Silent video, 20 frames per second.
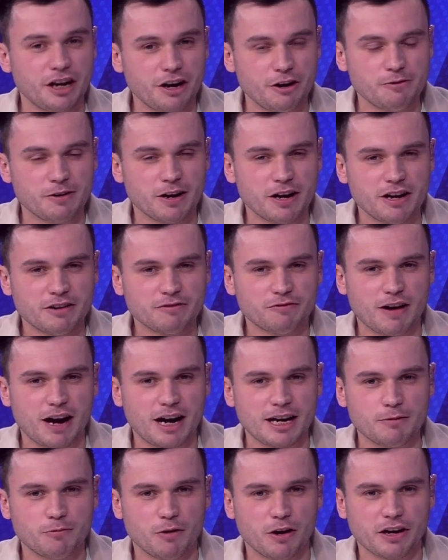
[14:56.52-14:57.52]
new
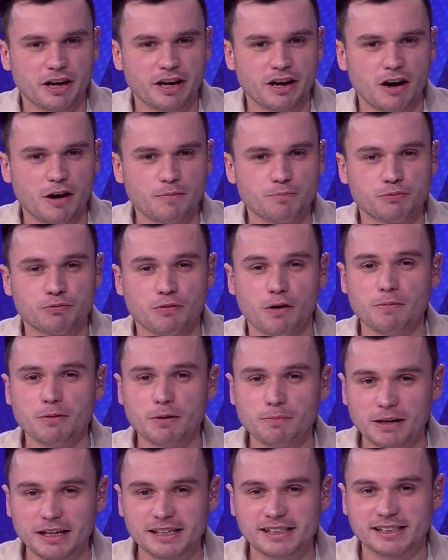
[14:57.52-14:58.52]
Rally 1 car
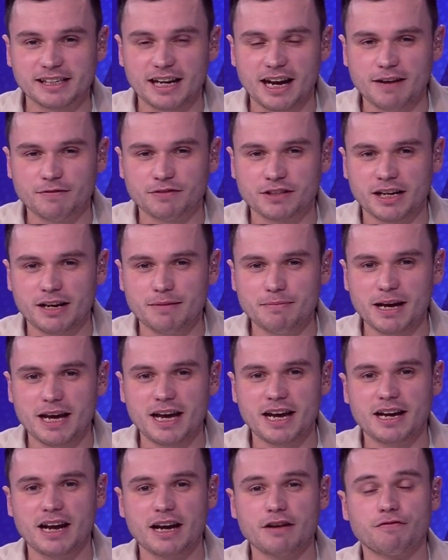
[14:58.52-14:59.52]
probably saved him
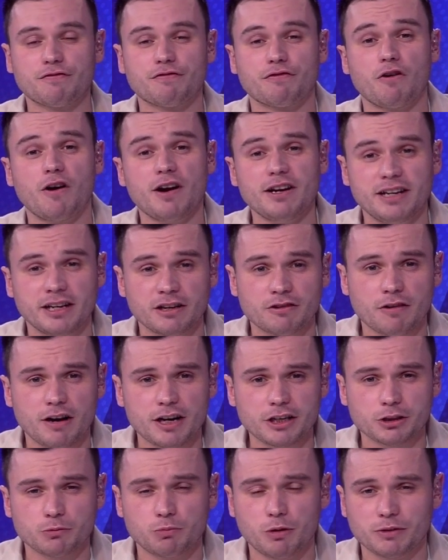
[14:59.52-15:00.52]
in a frightening
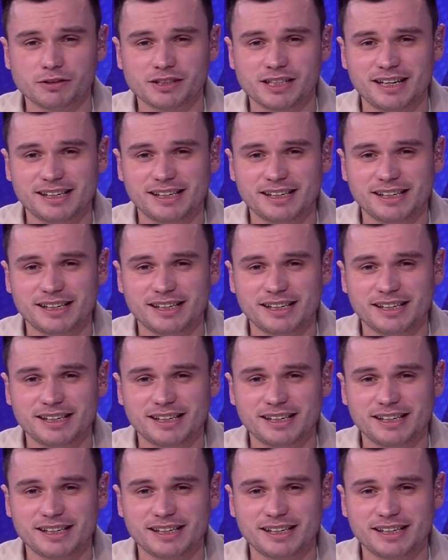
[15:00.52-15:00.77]
crash while